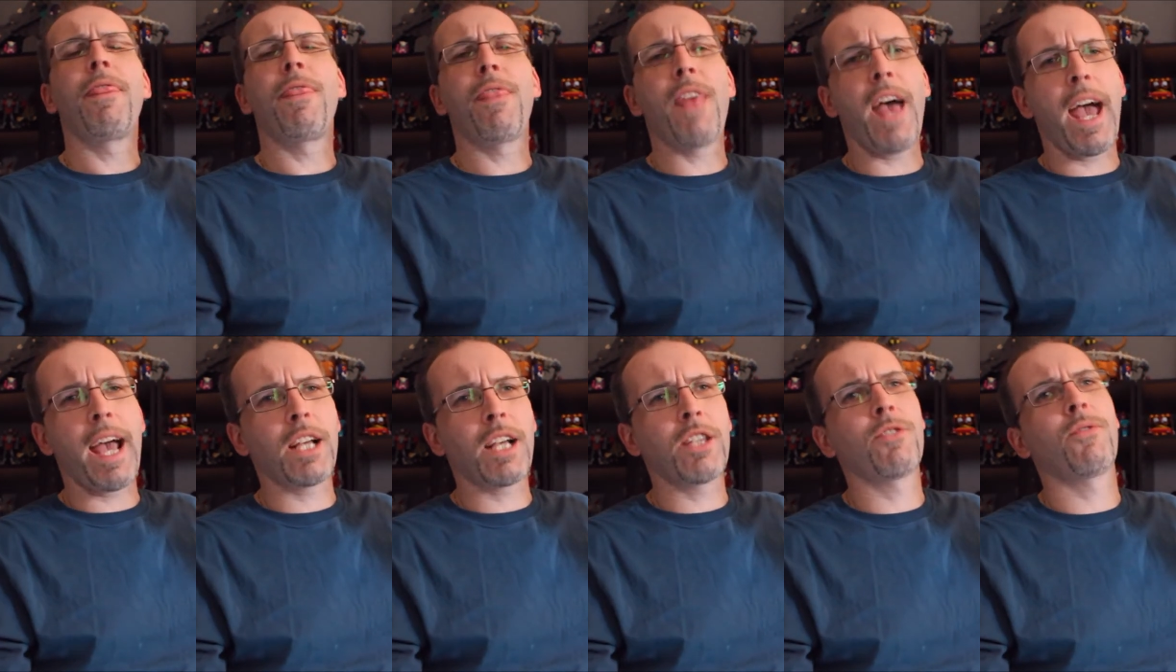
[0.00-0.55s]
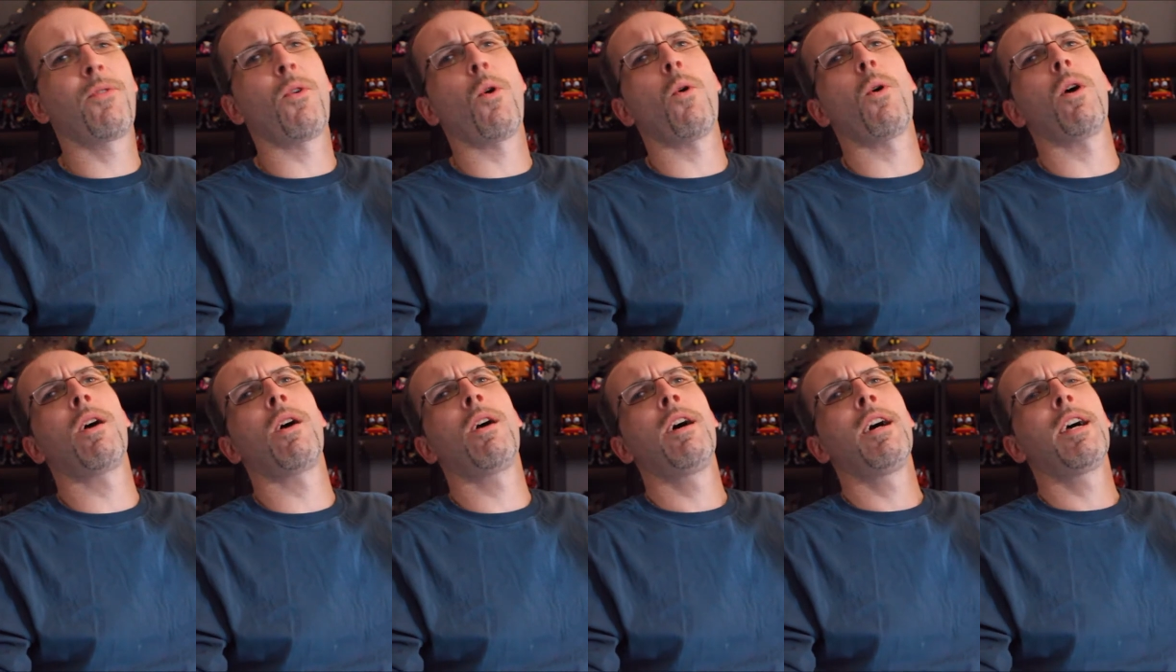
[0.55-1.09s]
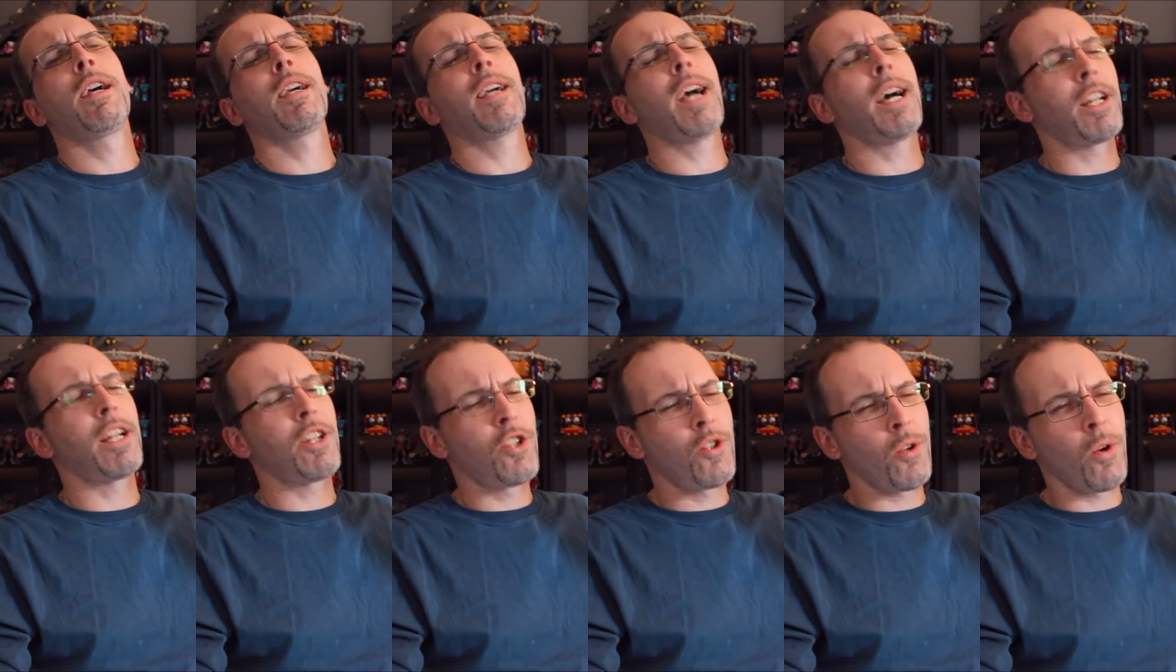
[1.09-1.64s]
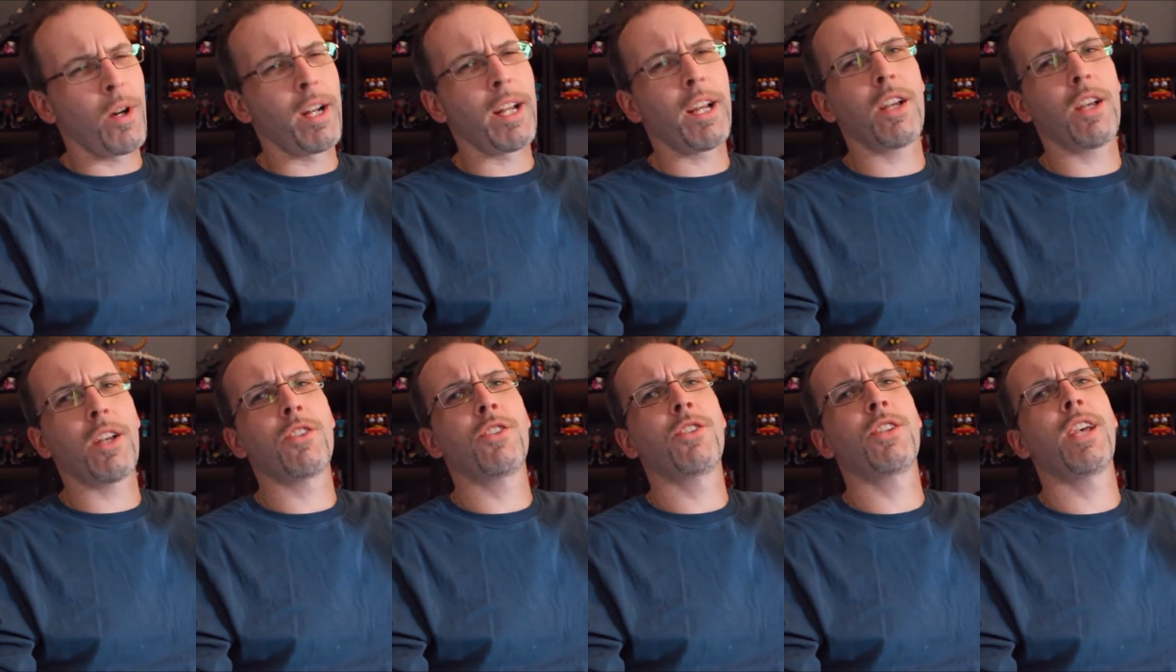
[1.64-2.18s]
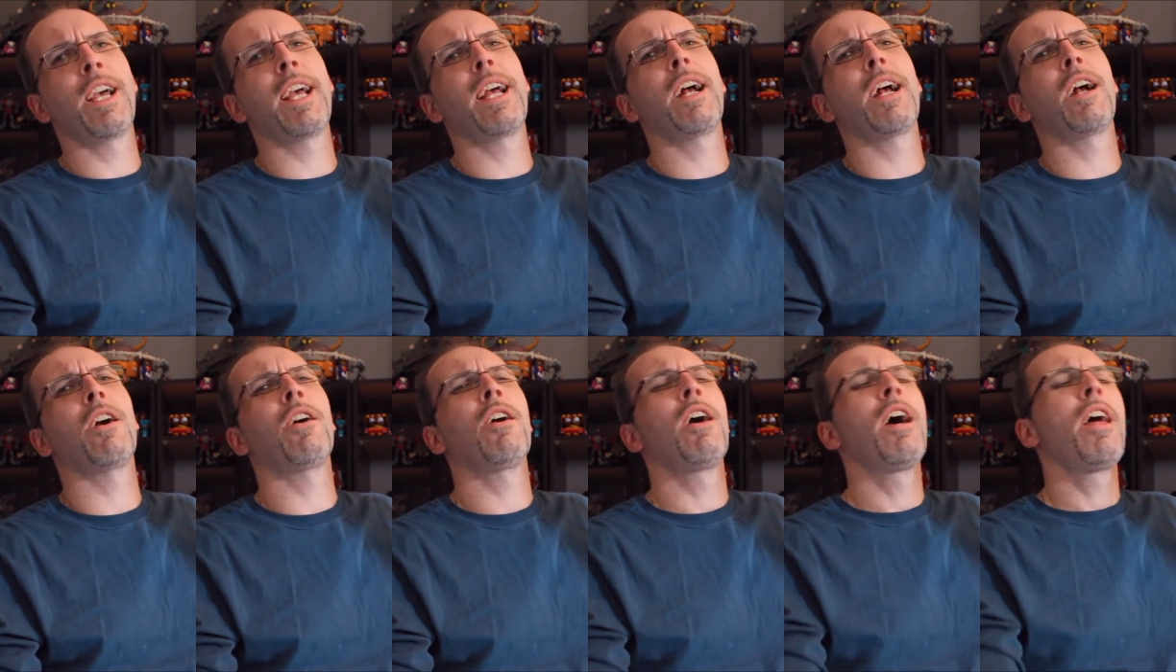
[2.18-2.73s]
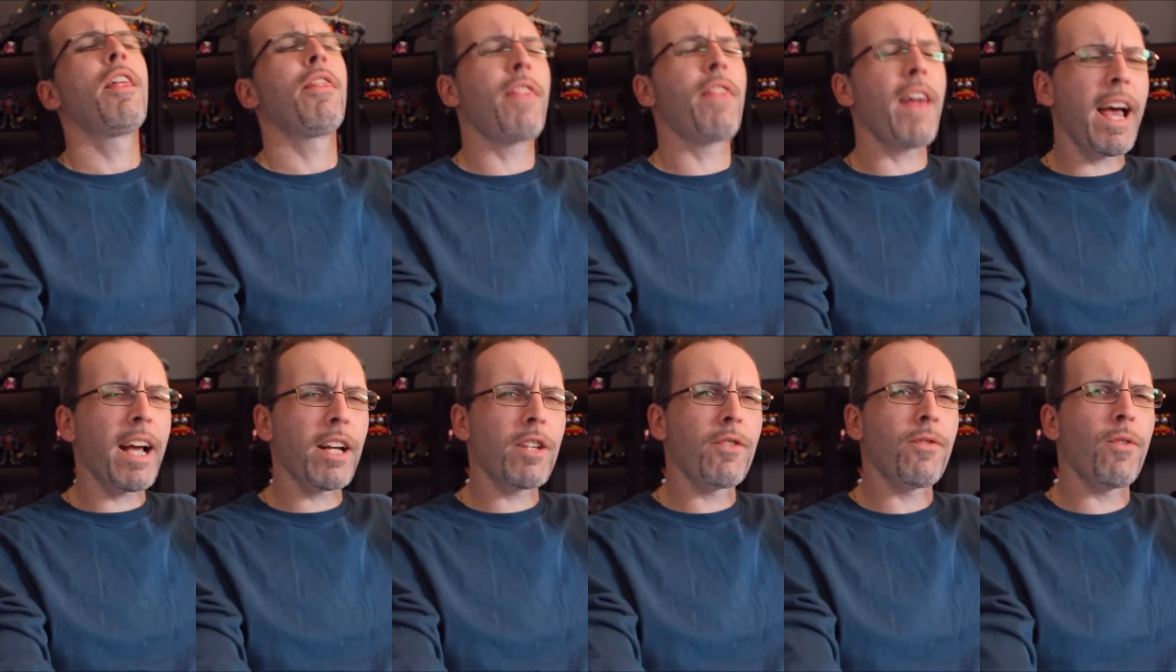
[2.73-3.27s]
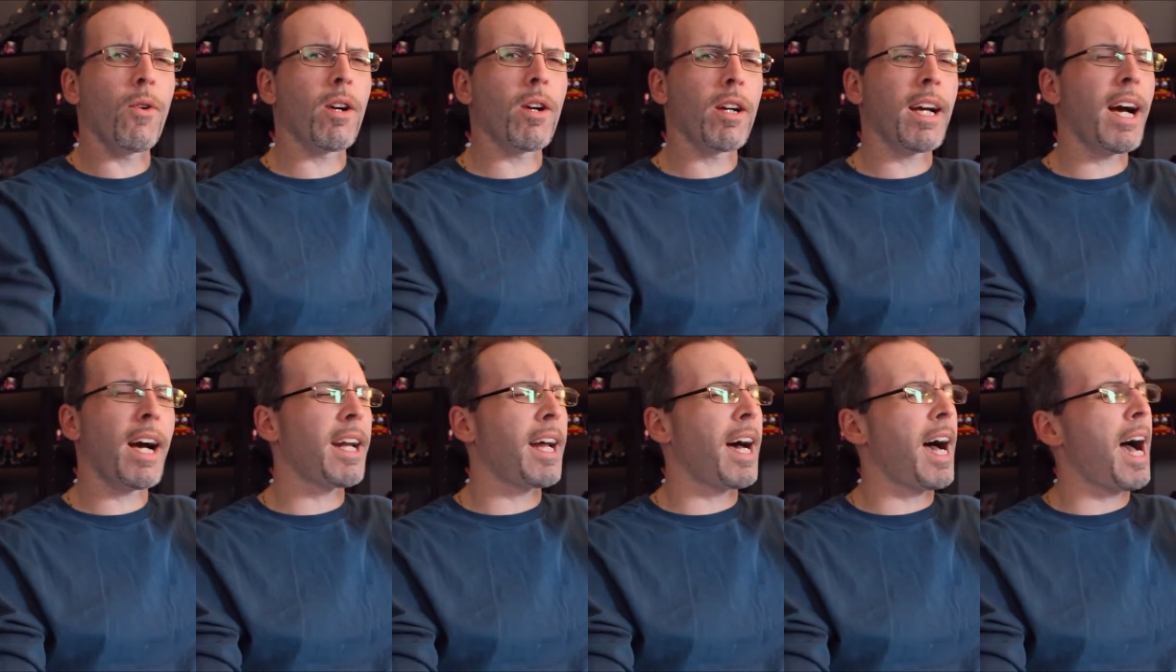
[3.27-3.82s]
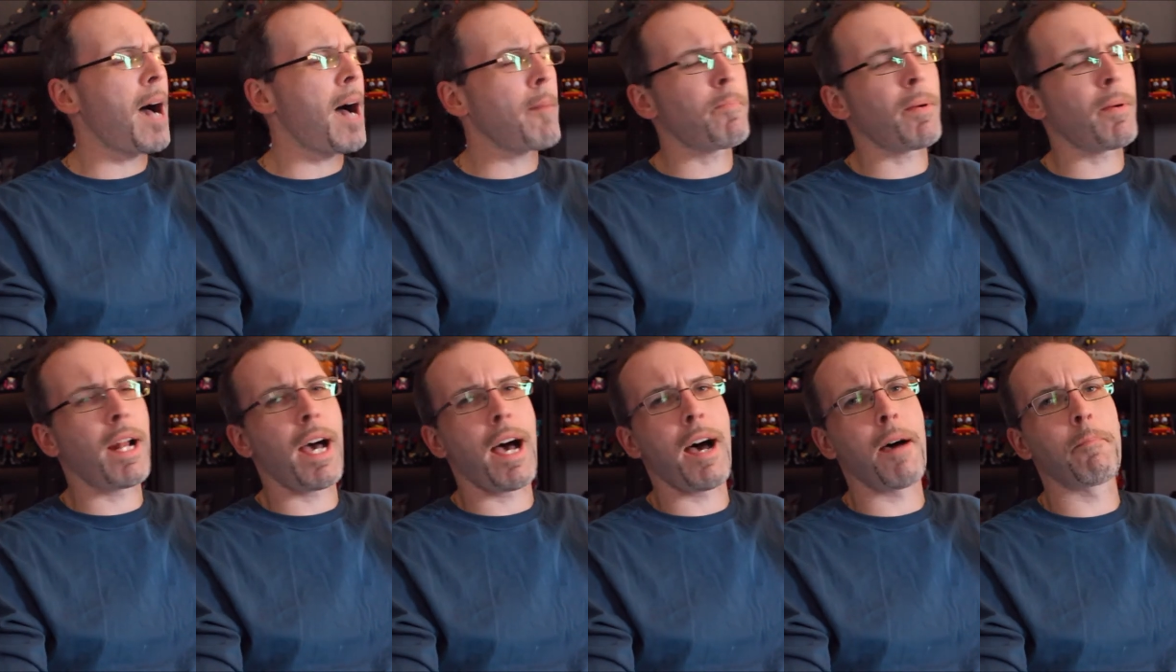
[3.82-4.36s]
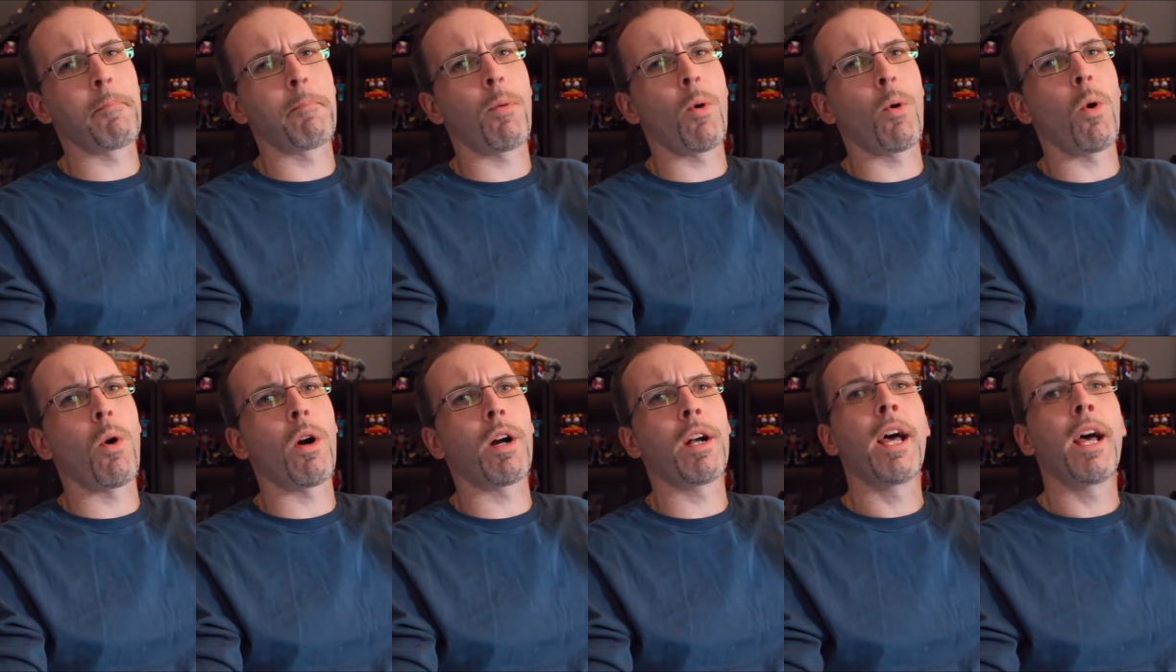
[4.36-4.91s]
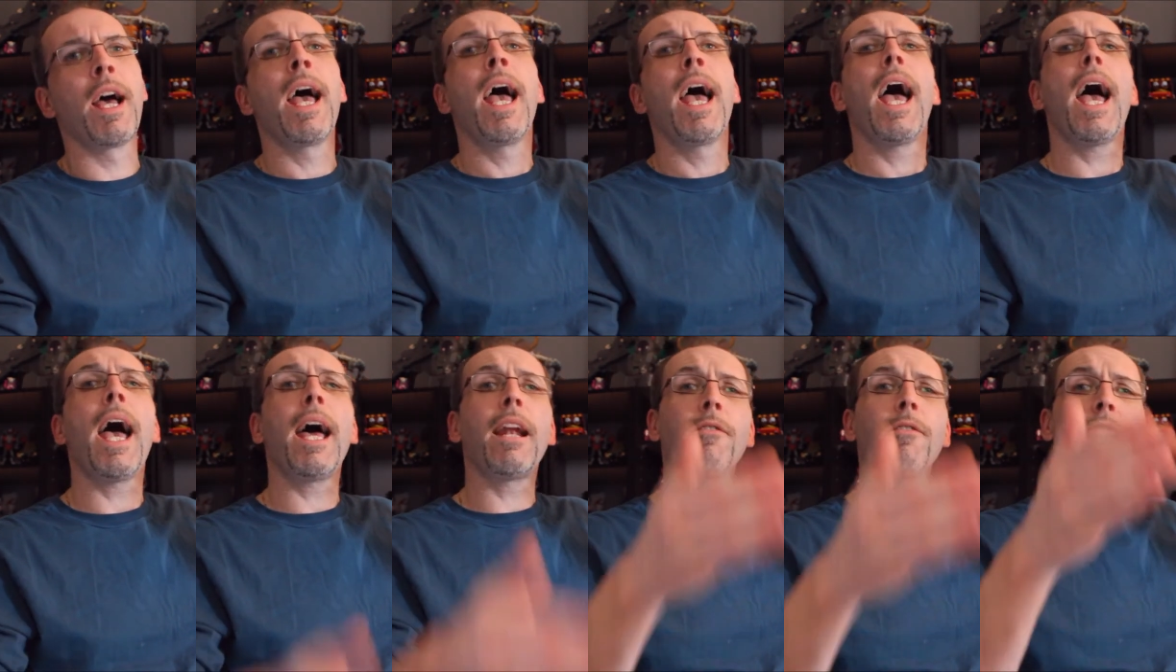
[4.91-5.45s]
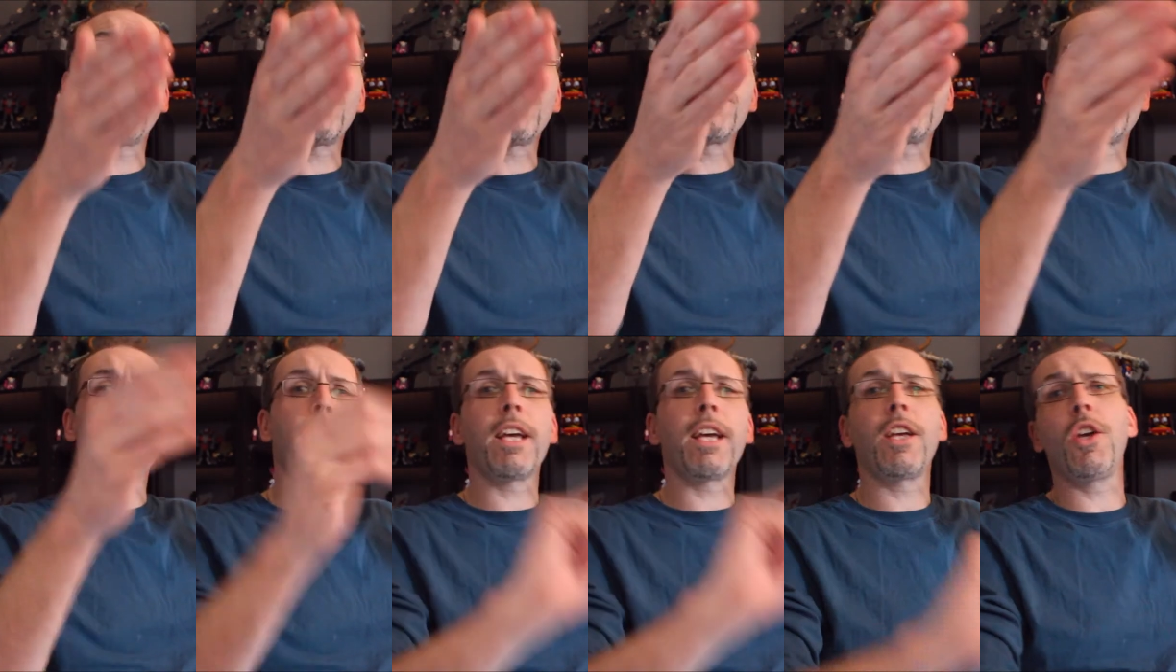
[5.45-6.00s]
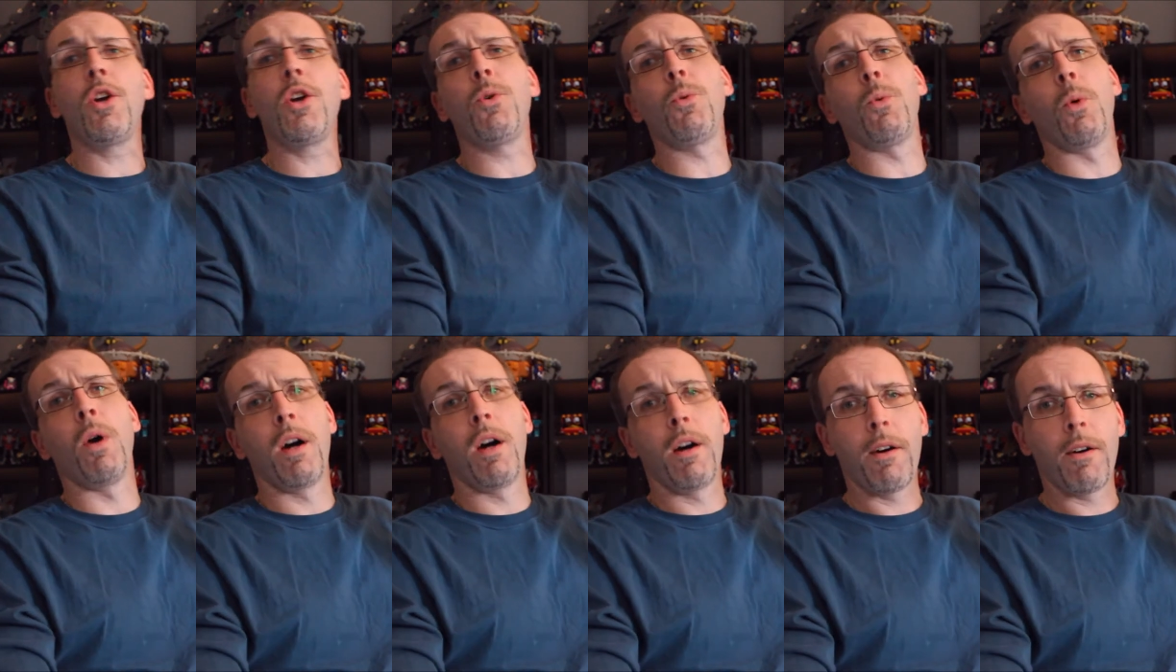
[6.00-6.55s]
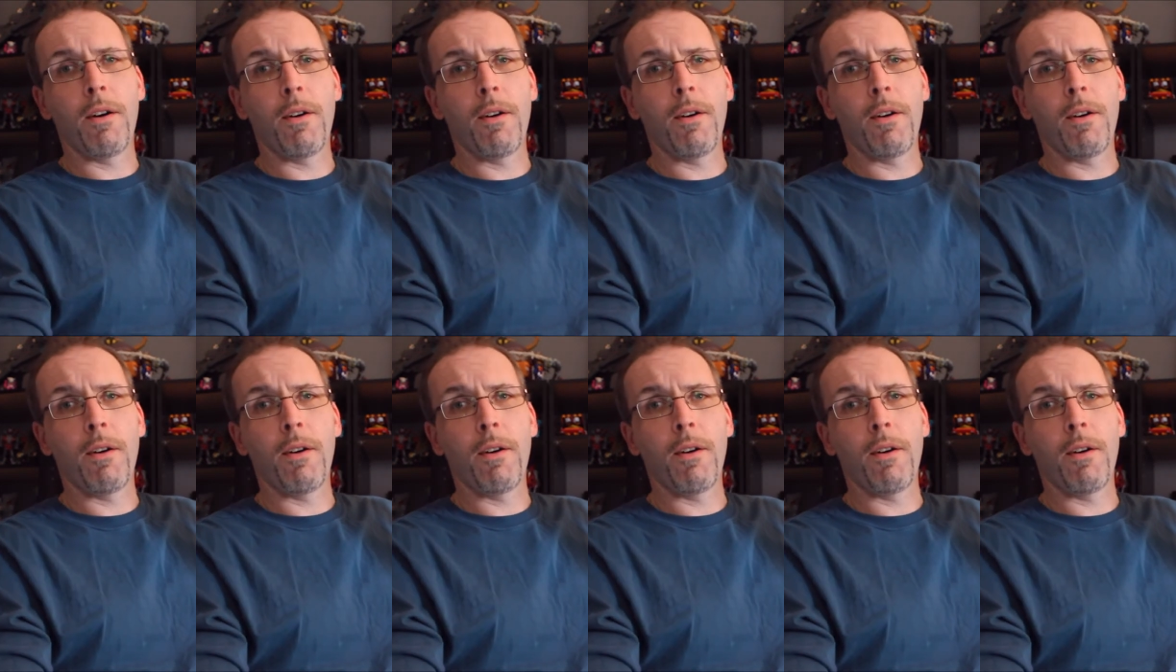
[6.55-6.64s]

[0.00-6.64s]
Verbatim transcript: Thanks for kind of joining us here. Thanks for kind of hopping on board. And of course, thank you